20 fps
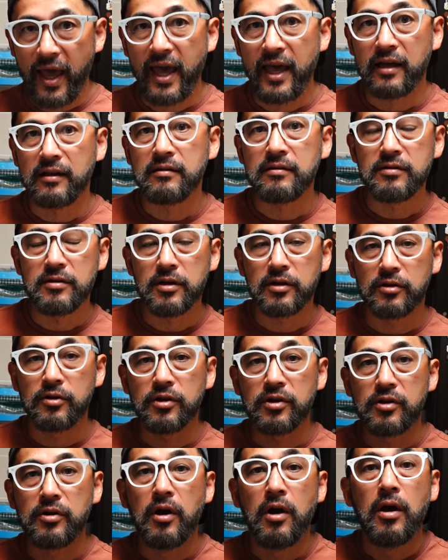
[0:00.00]
and
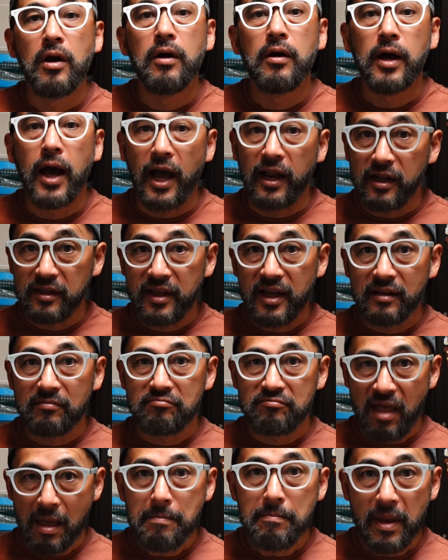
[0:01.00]
cook another
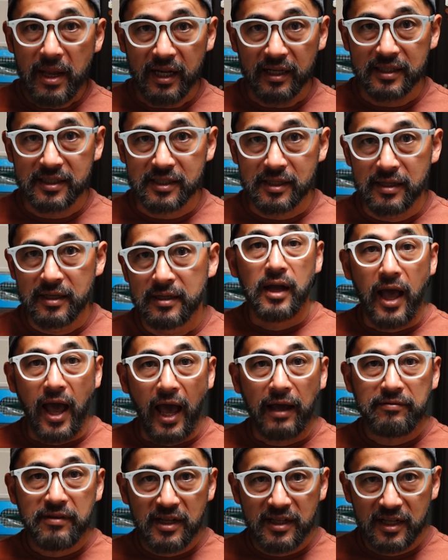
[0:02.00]
10 minutes.
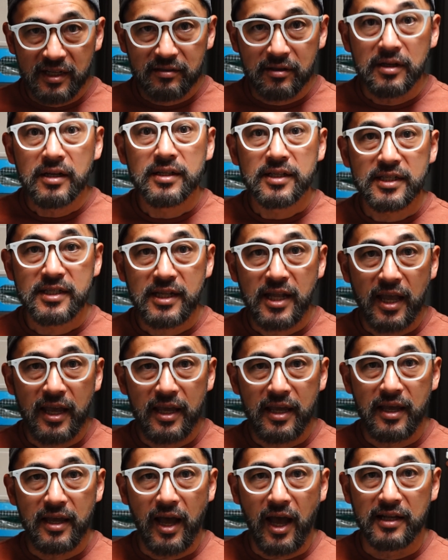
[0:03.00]
After that,
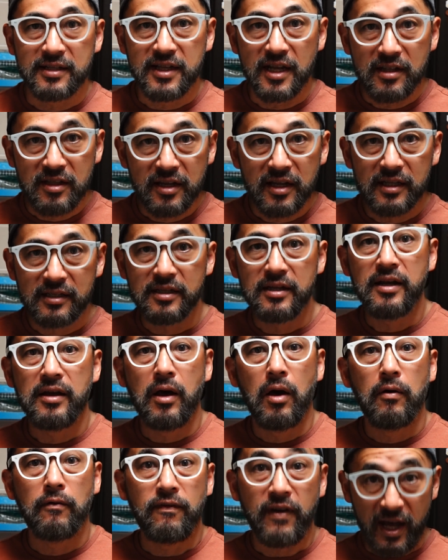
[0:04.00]
stay as it is
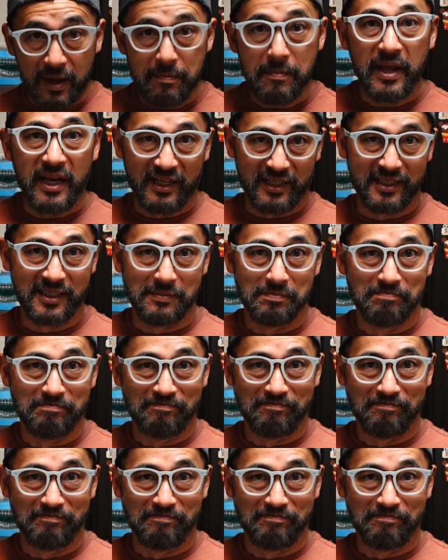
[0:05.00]
5 minutes.